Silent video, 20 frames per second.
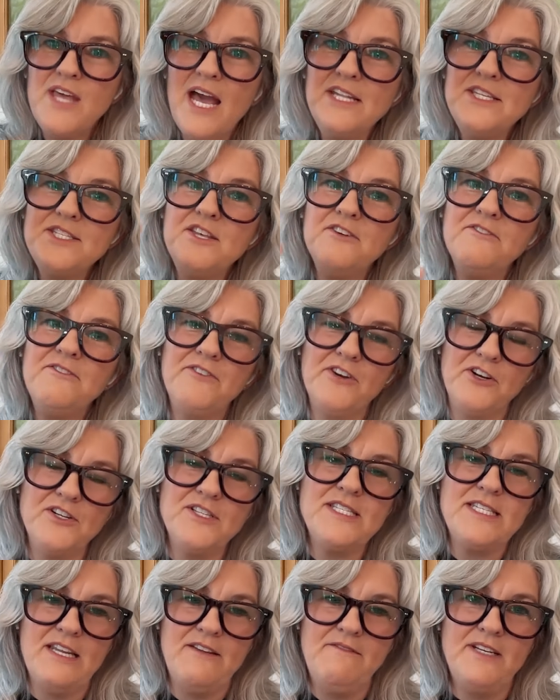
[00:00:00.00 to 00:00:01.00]
so that's the
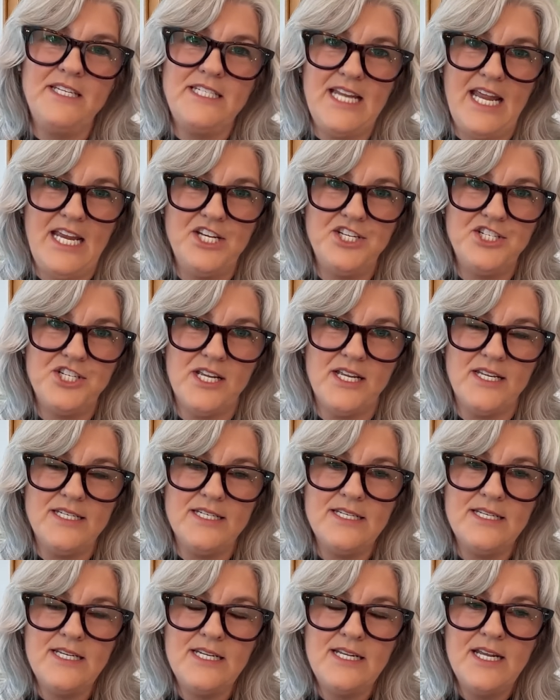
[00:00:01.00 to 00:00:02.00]
first
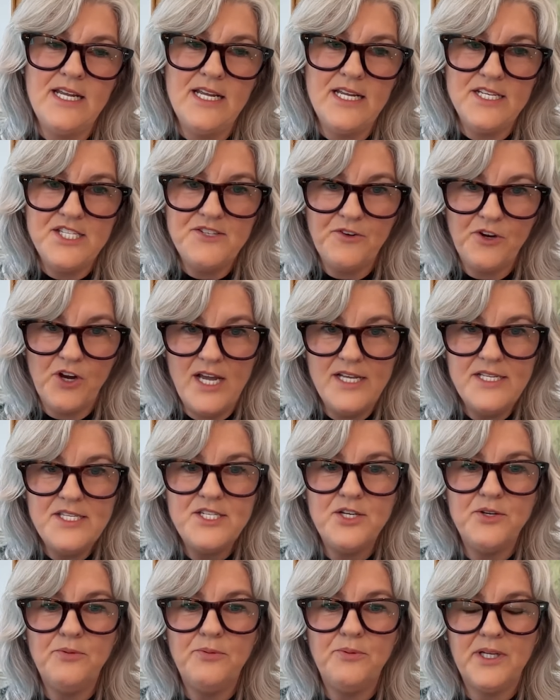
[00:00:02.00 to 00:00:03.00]
invitation is for
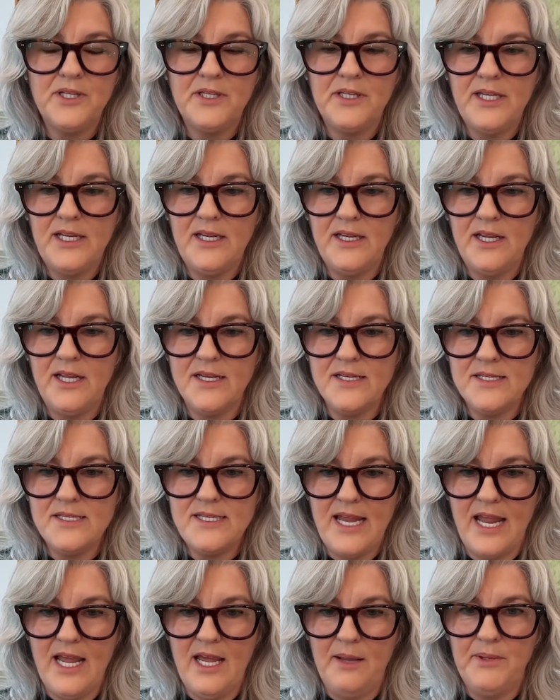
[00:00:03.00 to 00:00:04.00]
us to really
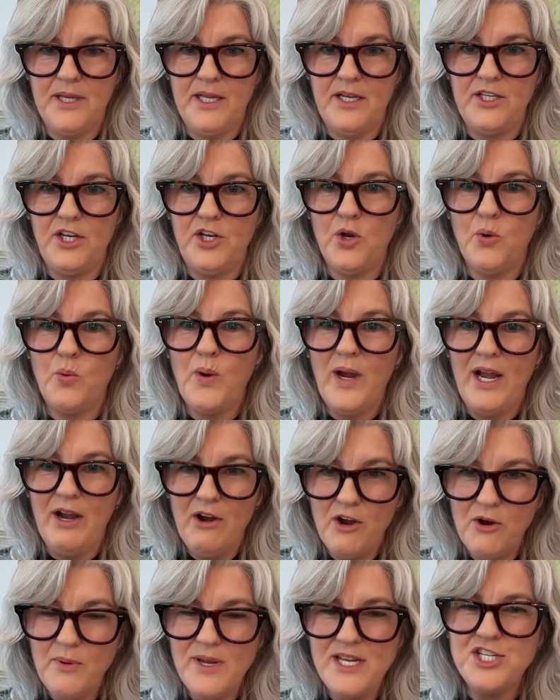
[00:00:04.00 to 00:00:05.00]
examine, you know,
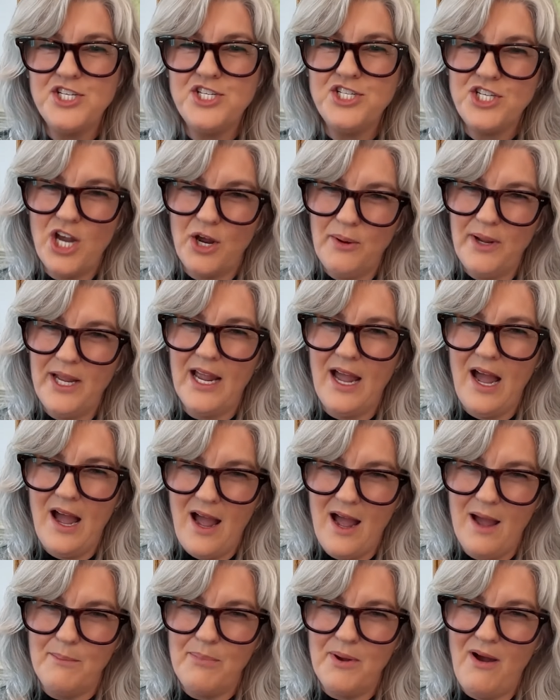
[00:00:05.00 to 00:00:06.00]
where are we
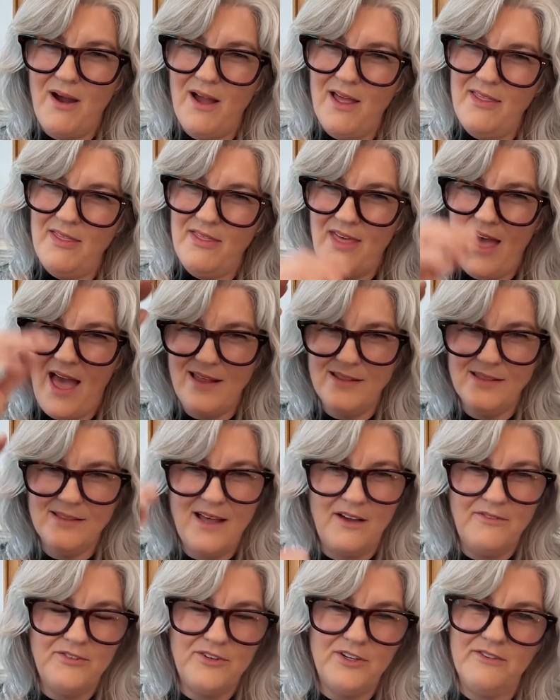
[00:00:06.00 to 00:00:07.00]
showing up on
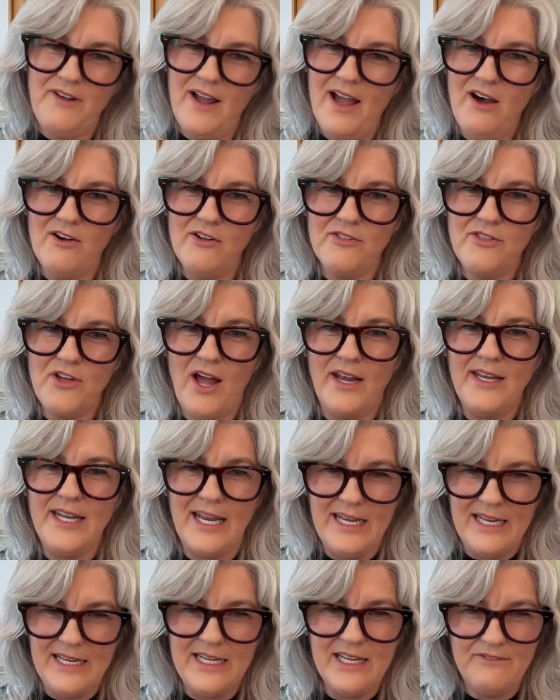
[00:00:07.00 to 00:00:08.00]
that level of health
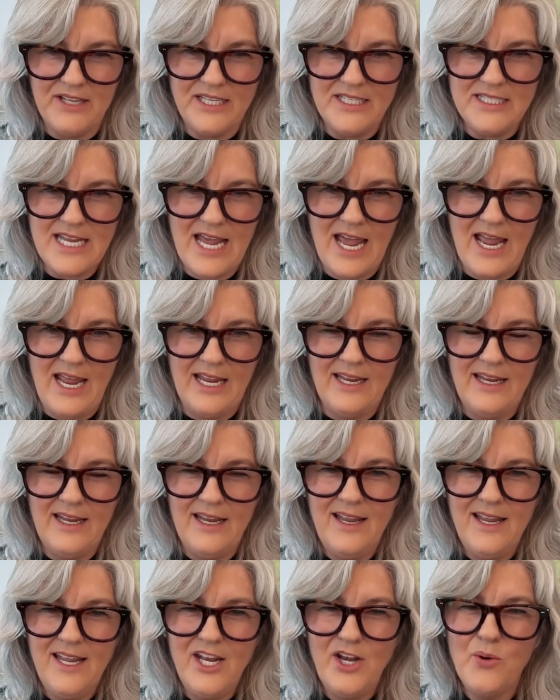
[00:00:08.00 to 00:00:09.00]
on any given
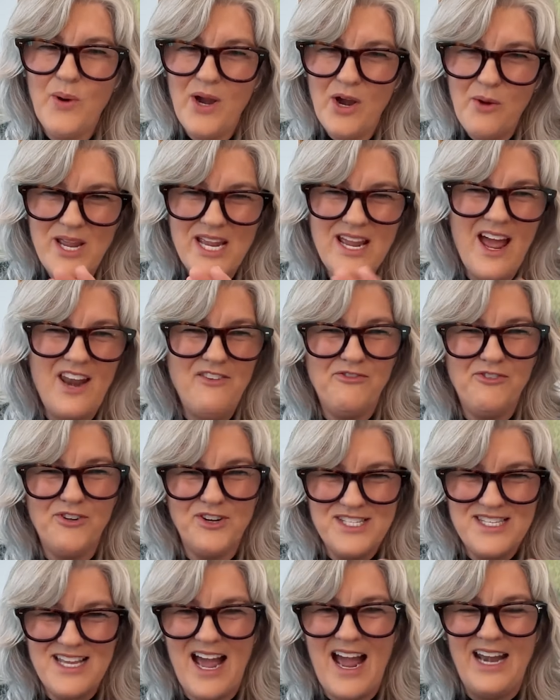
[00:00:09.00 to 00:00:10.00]
day? You know, where are we kind
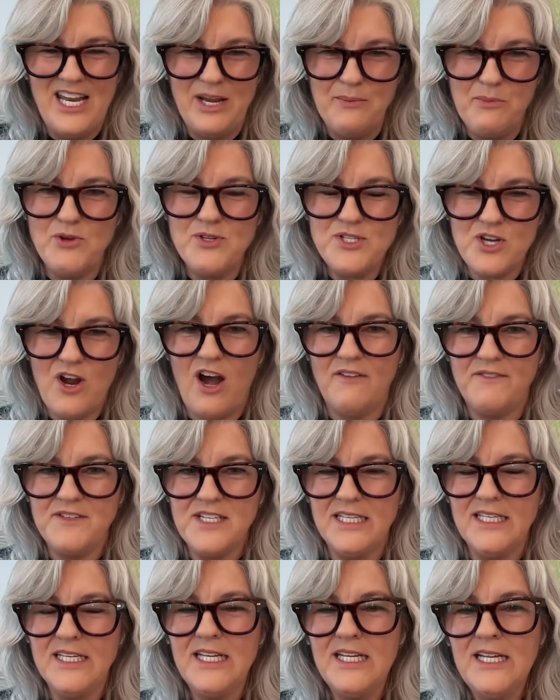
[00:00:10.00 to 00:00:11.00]
of residing most
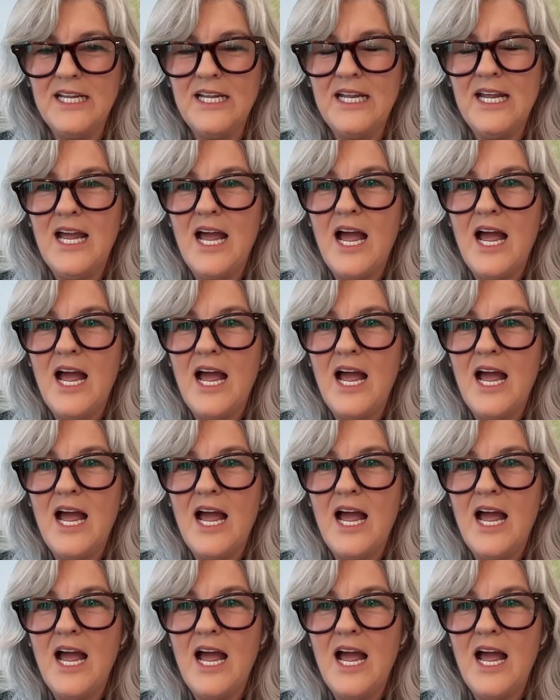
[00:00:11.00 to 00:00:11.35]
often?